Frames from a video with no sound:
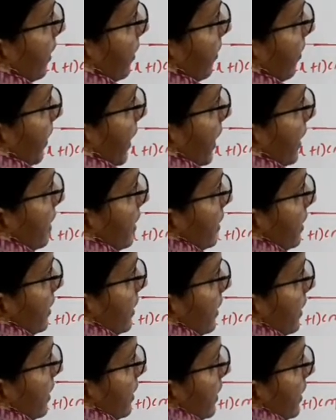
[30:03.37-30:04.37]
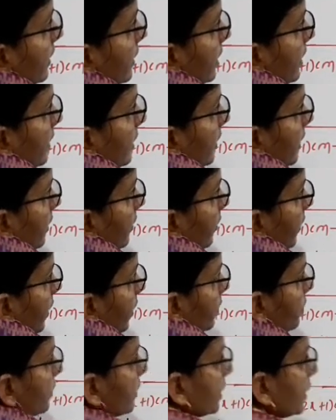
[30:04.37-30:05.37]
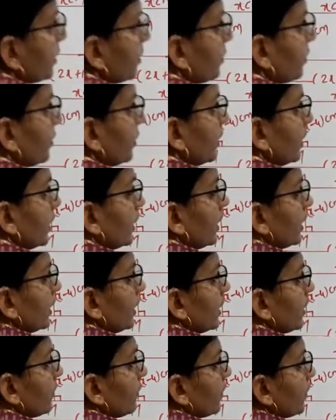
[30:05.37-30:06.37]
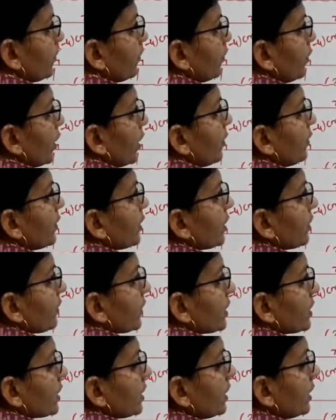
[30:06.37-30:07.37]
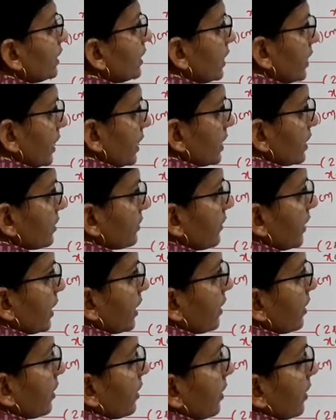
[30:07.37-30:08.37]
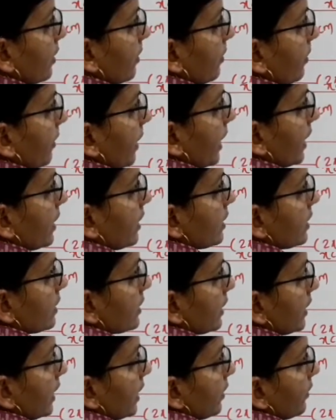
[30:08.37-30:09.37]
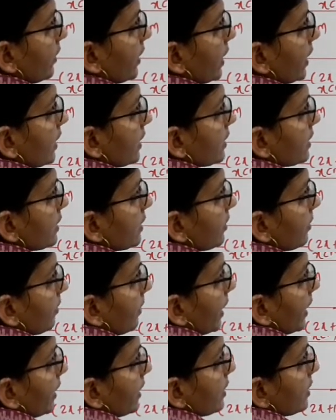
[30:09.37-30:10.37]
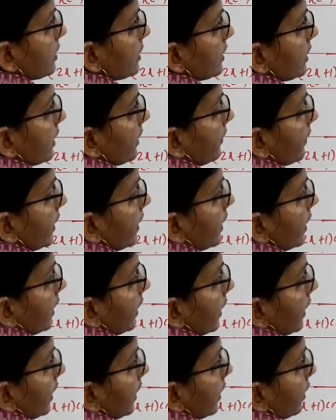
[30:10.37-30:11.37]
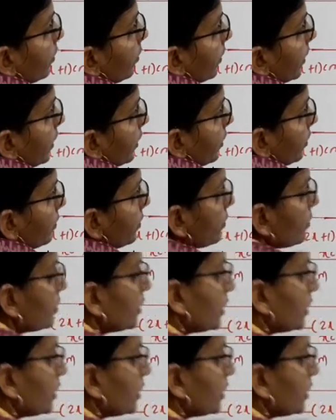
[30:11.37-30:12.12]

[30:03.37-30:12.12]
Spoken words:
minus 66 equal to 0. Therefore we have equation 3x square minus 11x minus 70 equal to